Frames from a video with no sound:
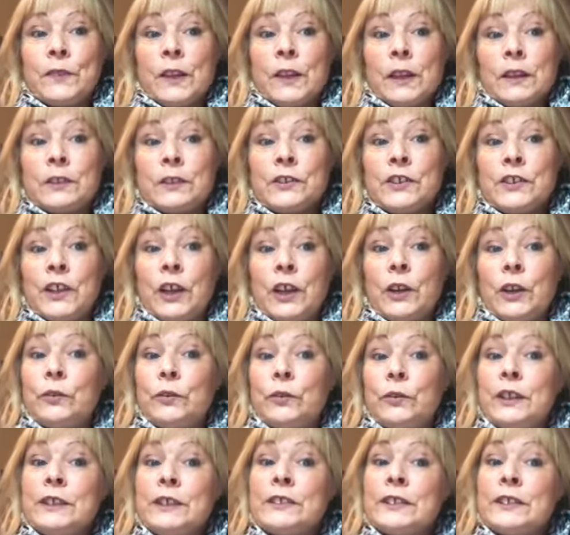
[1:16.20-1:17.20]
So,
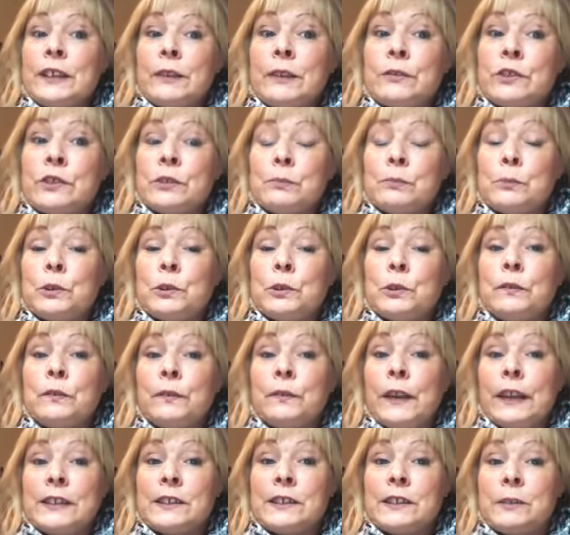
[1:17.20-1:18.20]
this gives them more
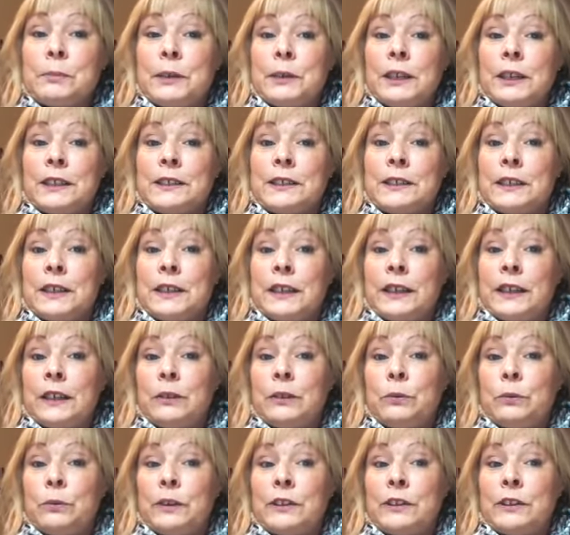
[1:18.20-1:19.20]

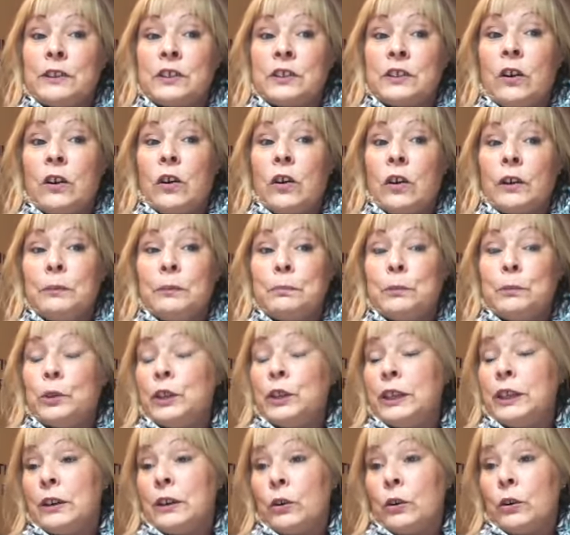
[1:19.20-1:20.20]
flexibility with time,
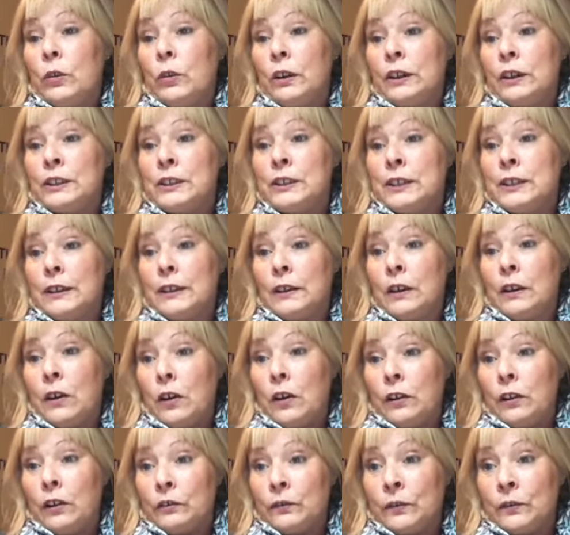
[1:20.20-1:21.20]
money, and quality of
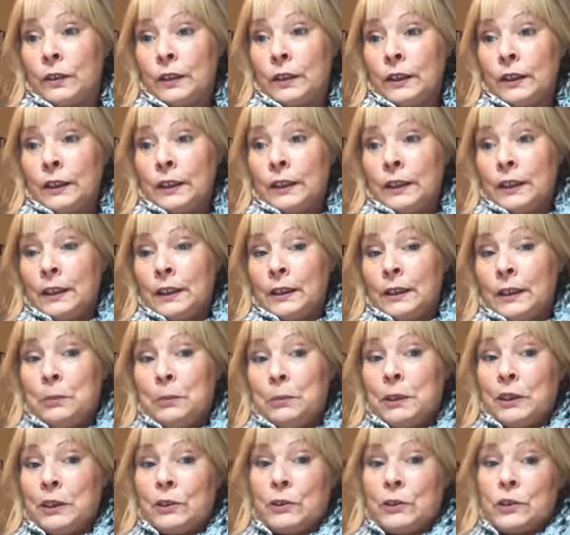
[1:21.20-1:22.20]
life
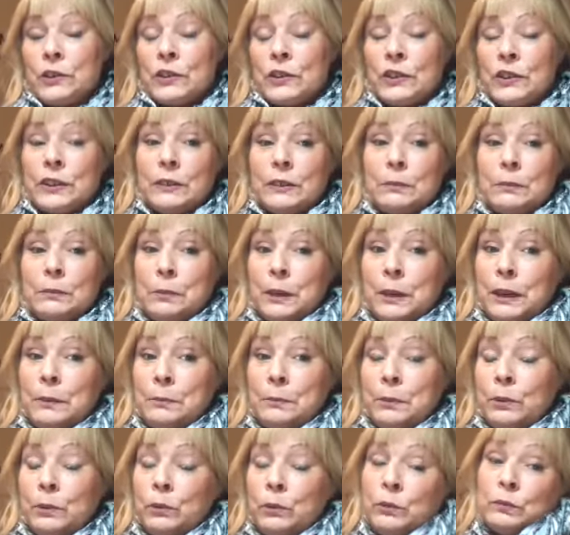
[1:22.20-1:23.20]
because
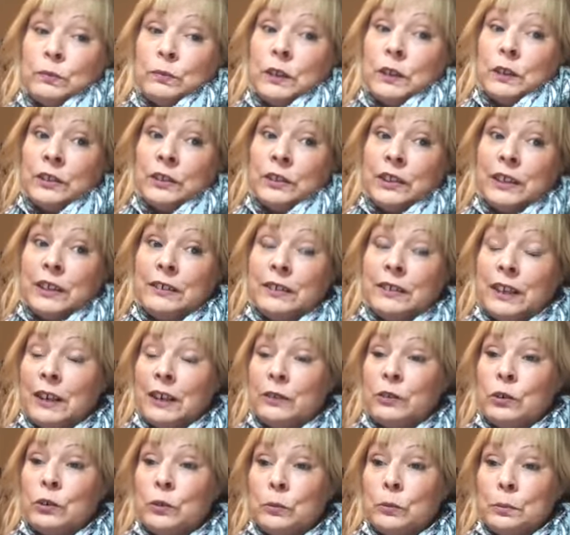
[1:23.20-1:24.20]
people, I don't know,
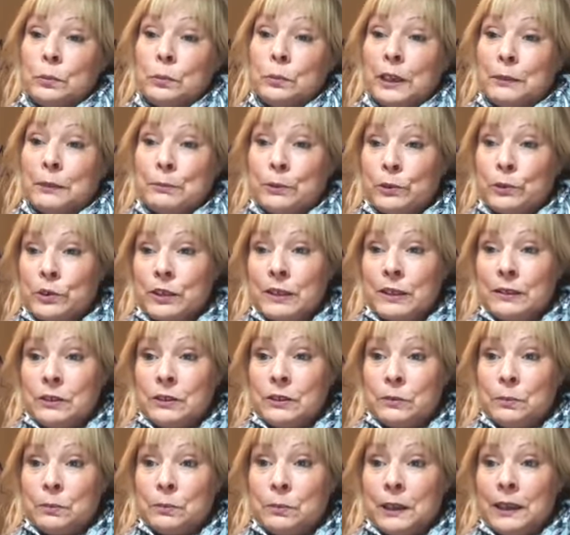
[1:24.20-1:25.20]
young people seem
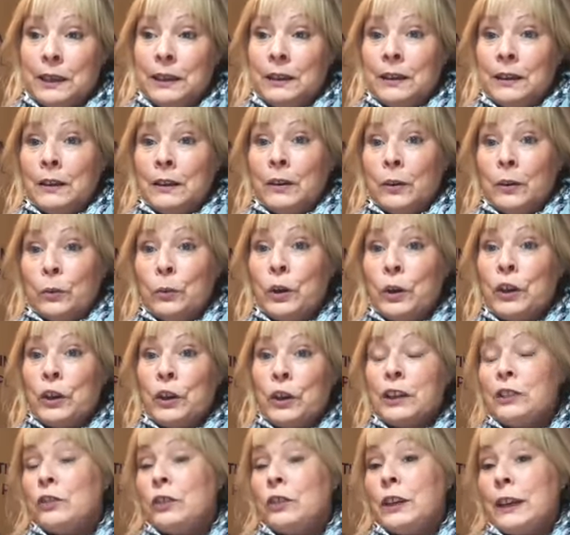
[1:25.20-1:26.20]
to be
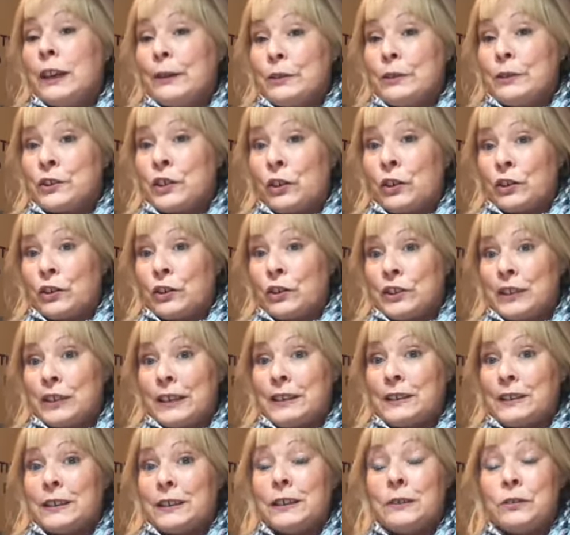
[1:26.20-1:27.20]
working all hours God
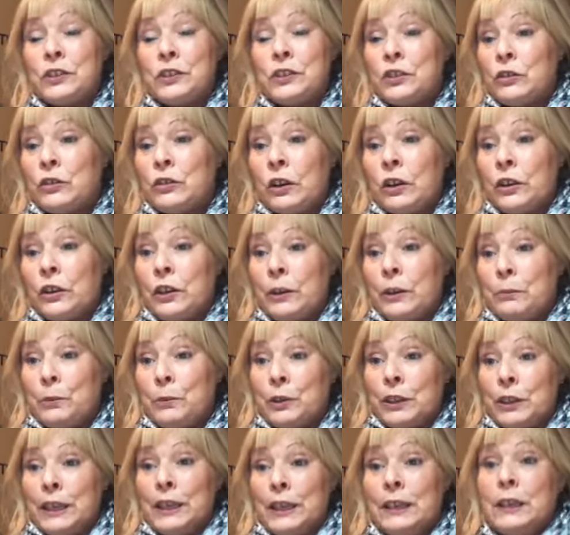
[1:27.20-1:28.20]
sends and they've still got no
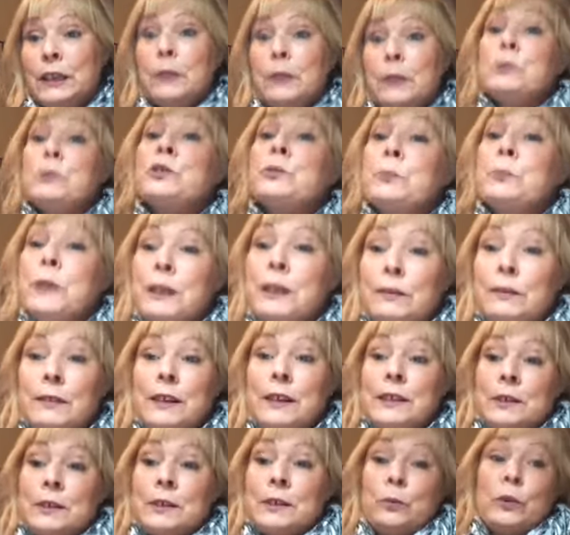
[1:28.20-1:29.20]
money, and there must be a
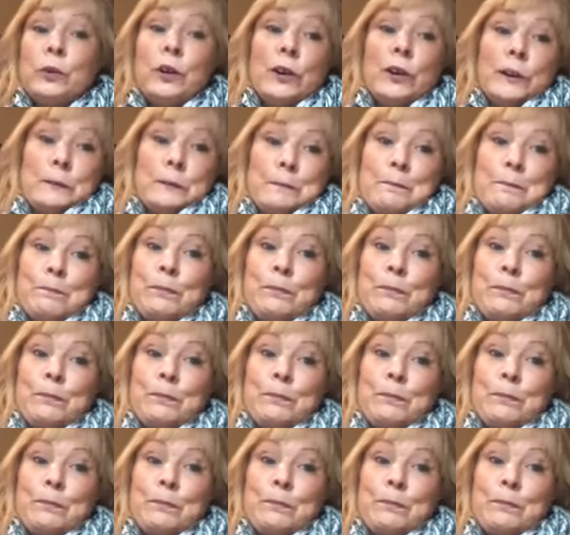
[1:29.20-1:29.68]
reason why.